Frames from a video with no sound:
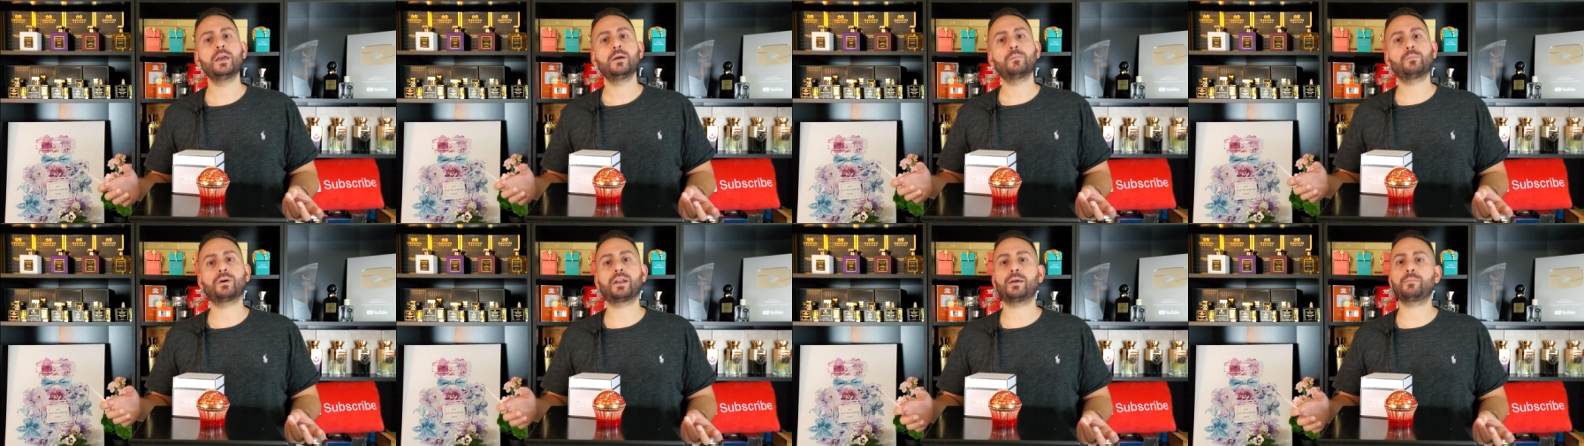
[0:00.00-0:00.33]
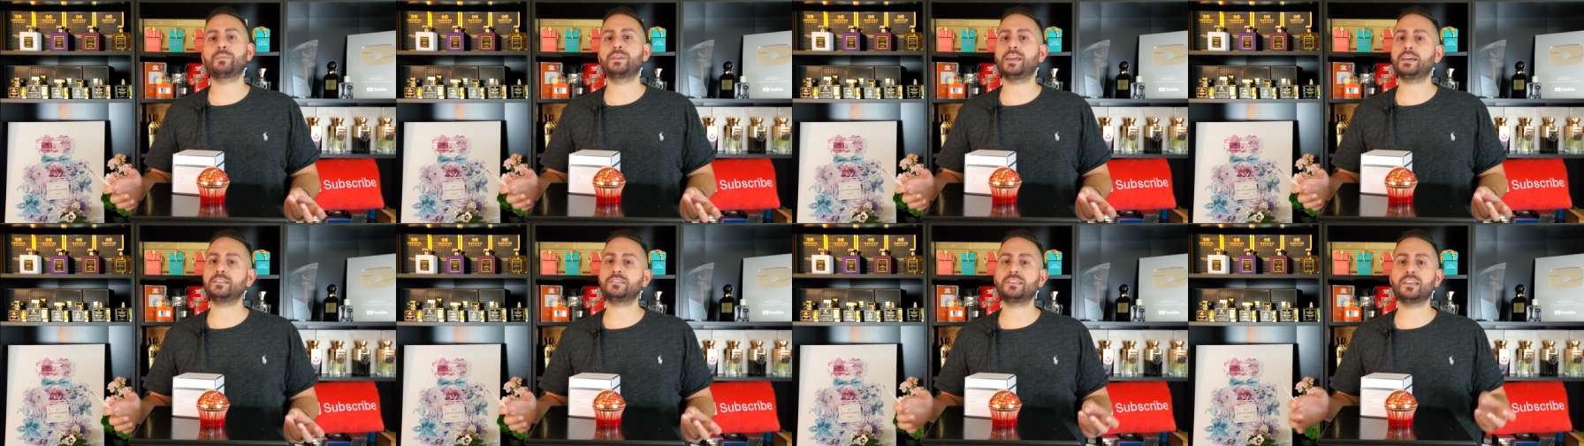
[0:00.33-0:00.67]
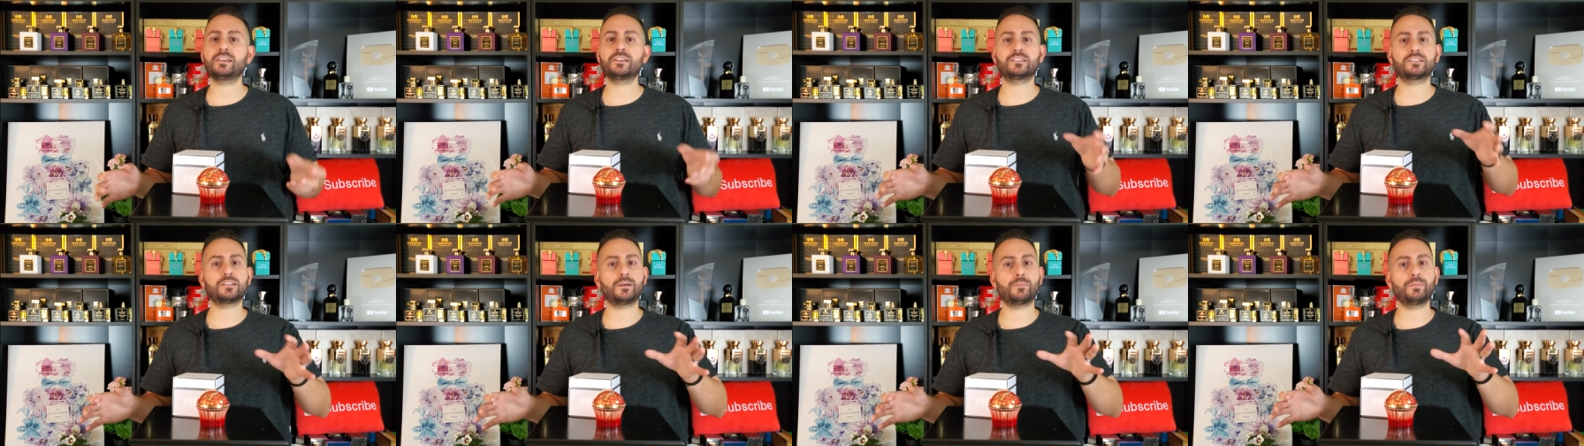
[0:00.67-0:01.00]
but I'm
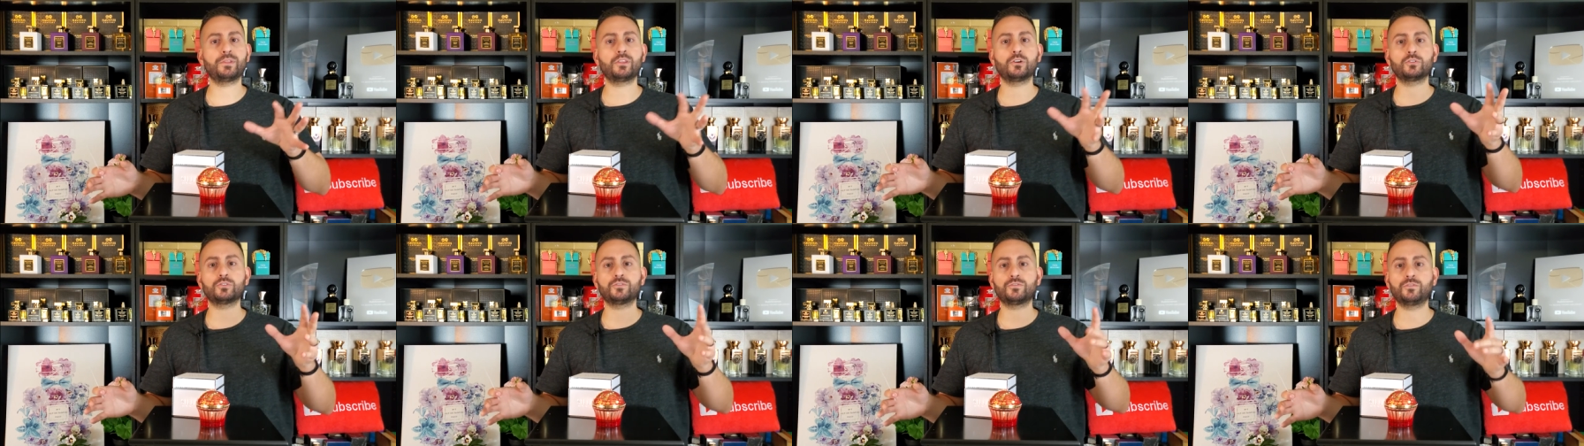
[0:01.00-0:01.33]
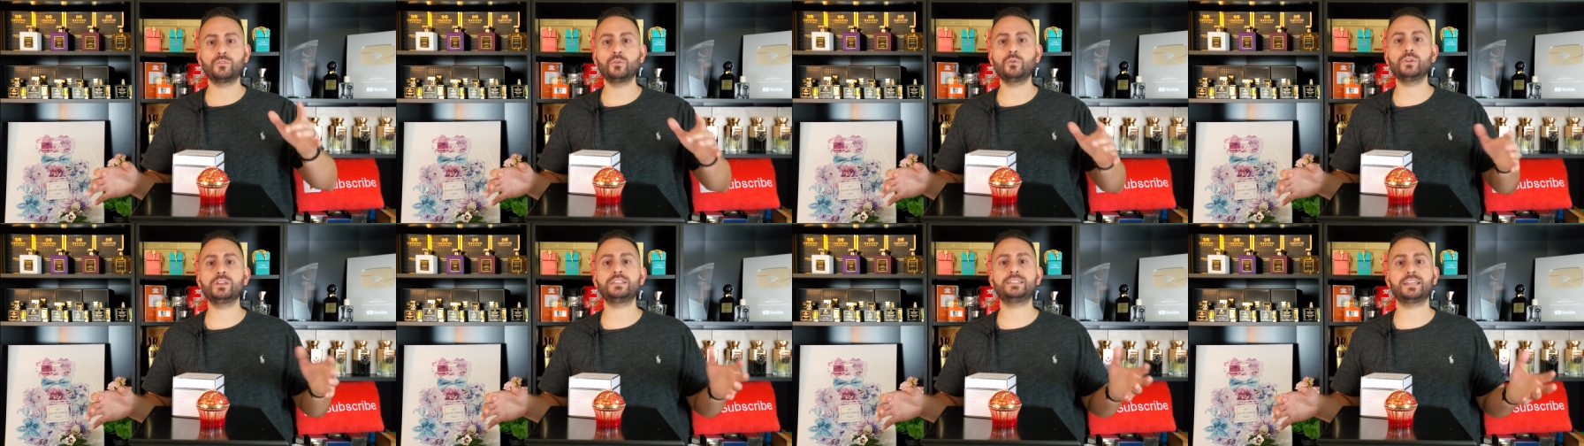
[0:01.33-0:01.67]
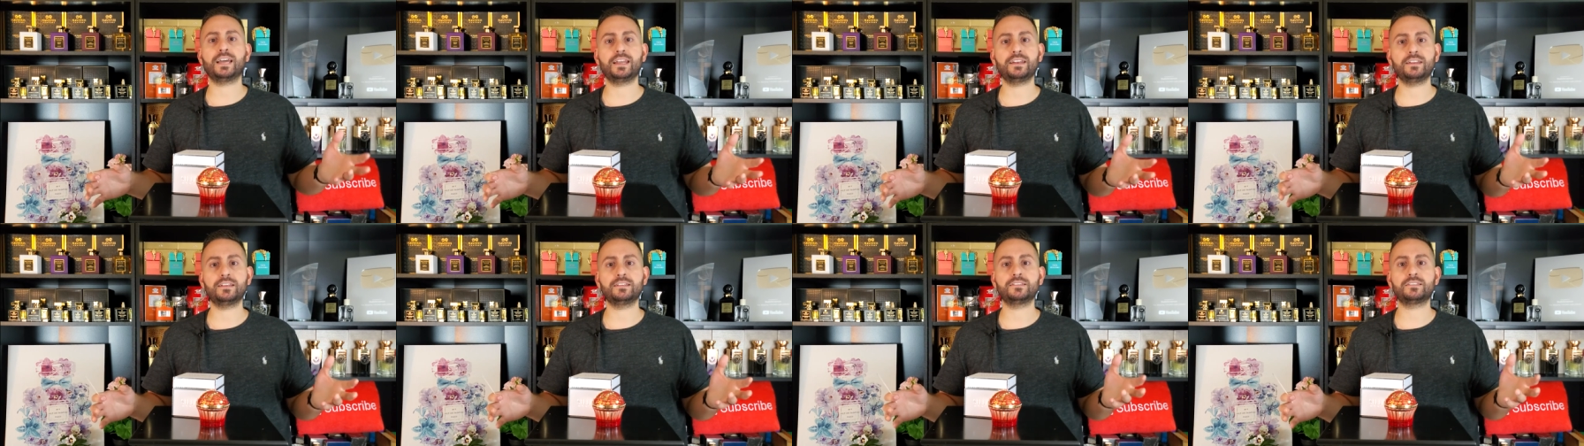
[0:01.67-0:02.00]
guessing some of those fruity
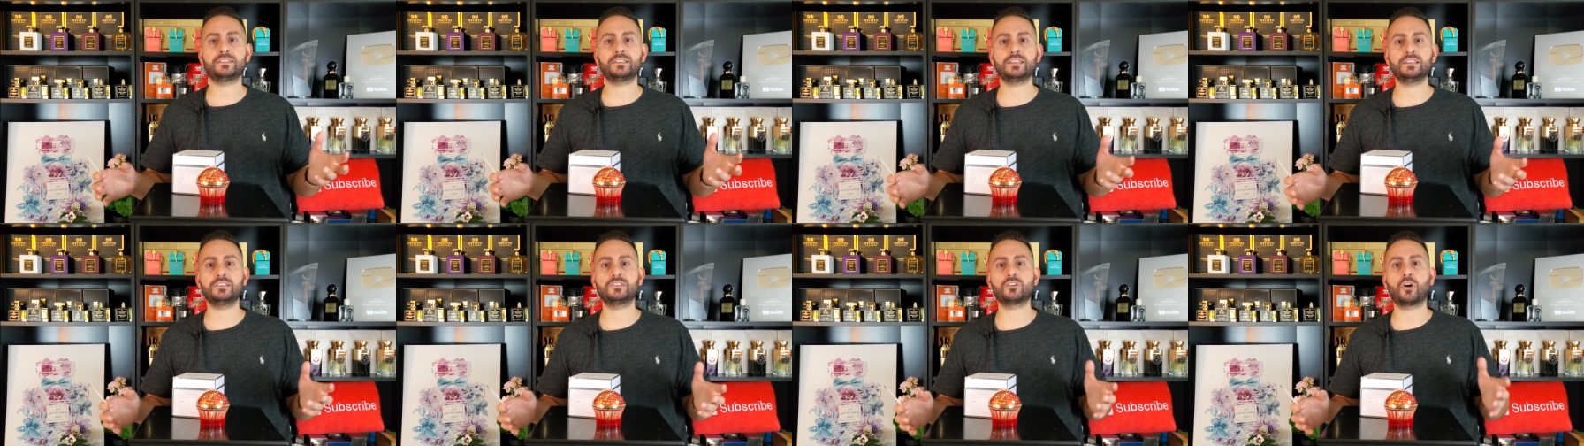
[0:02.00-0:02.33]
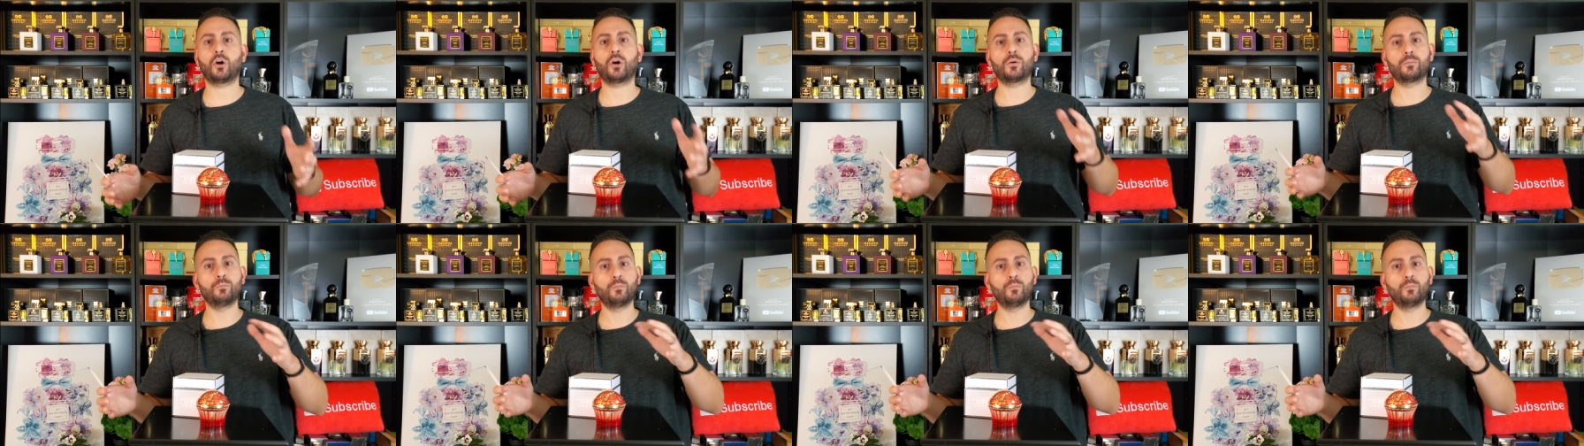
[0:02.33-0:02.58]
tendencies are